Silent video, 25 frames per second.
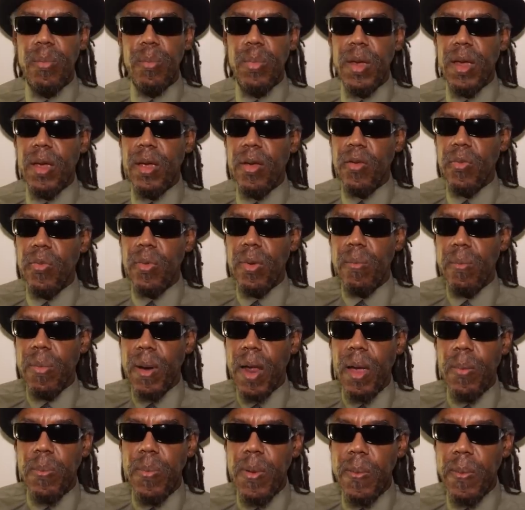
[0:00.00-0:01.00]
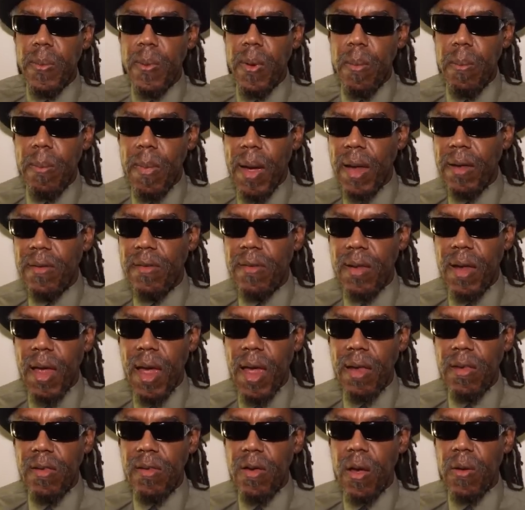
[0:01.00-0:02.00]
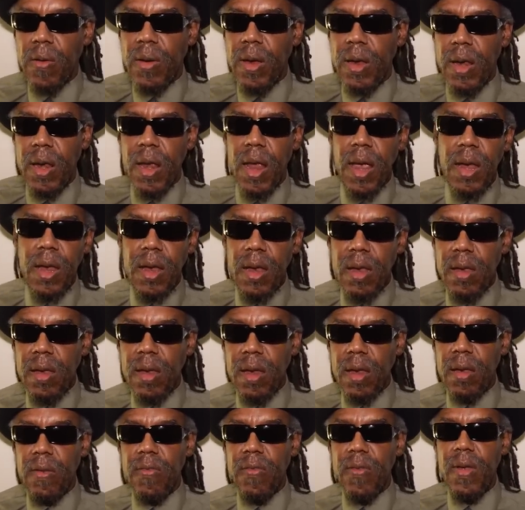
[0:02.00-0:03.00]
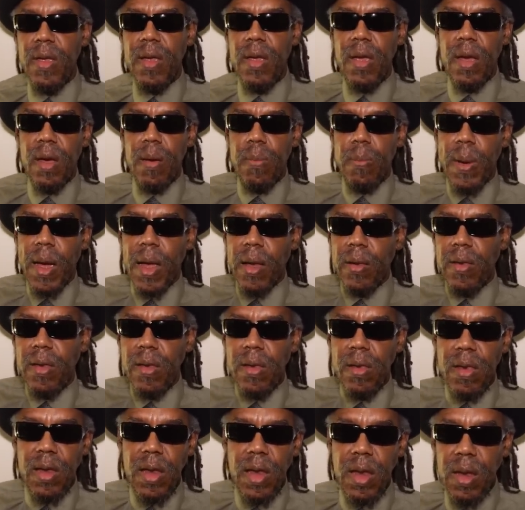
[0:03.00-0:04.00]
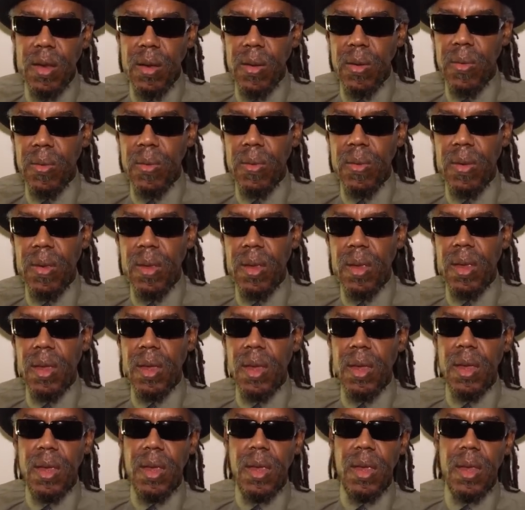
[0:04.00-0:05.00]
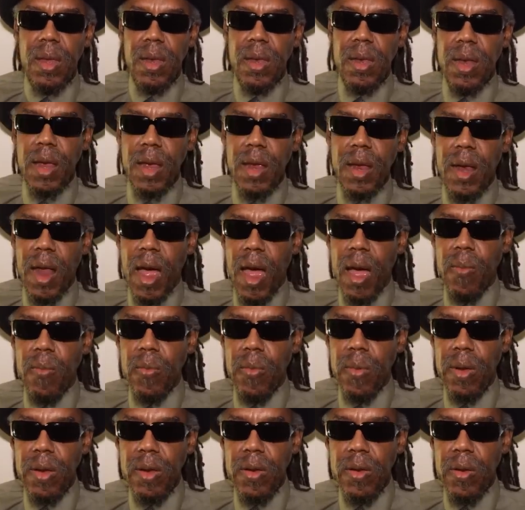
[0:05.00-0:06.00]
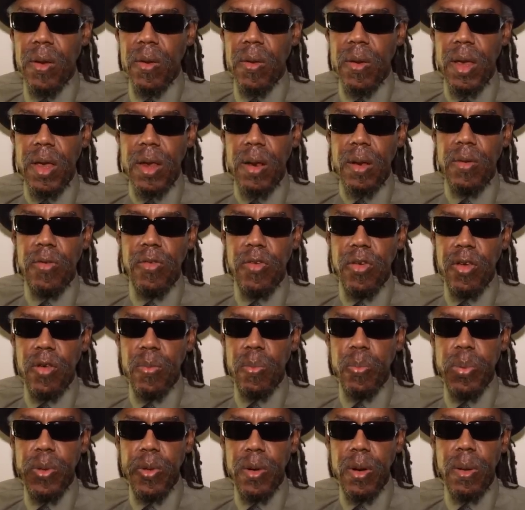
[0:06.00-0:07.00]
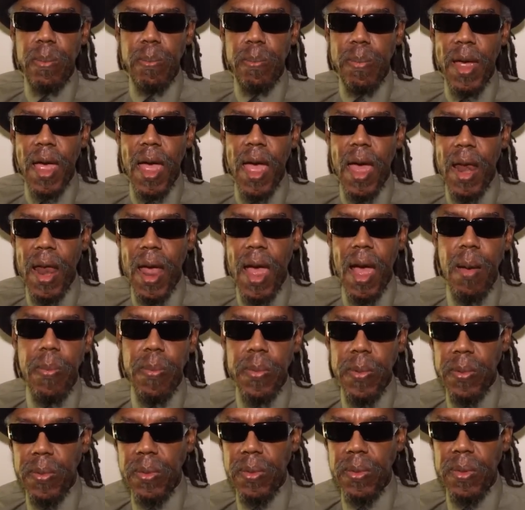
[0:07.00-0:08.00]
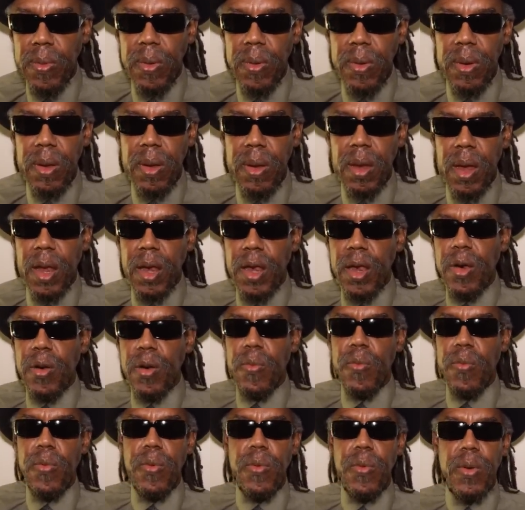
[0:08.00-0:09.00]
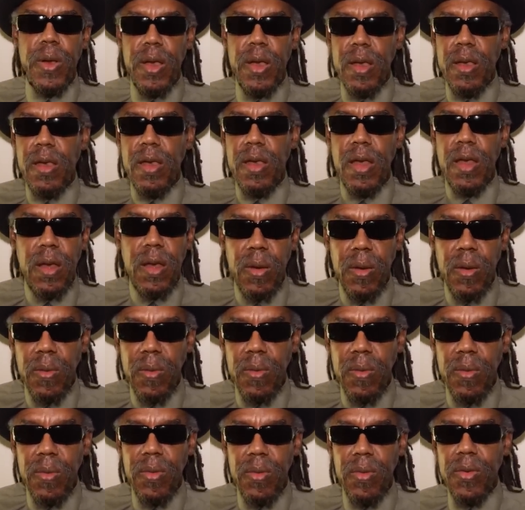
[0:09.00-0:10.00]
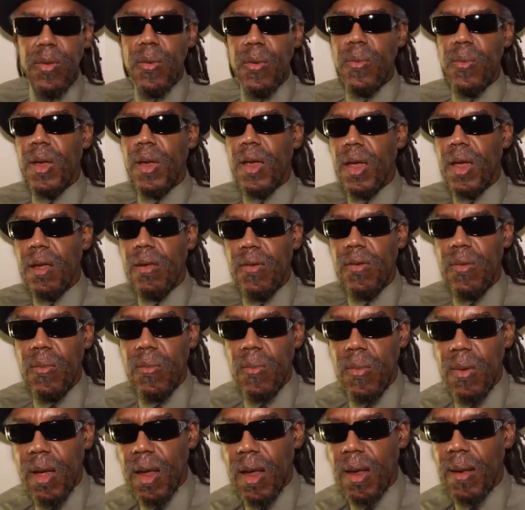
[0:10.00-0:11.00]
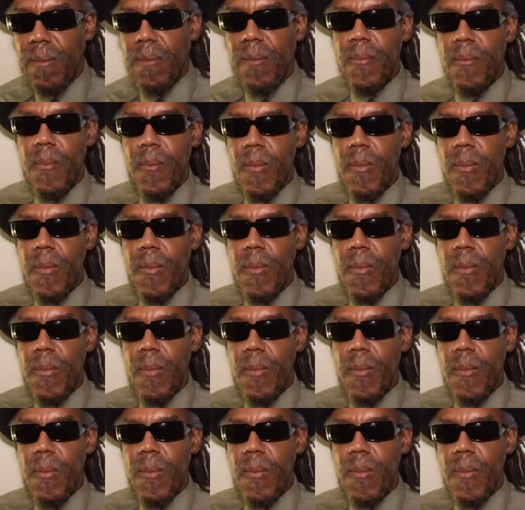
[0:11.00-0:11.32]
Because with black people on my side talking negative about the deal, then I won't, you know, it'll just put a bad apple and it'll ruin the deal. So guess what?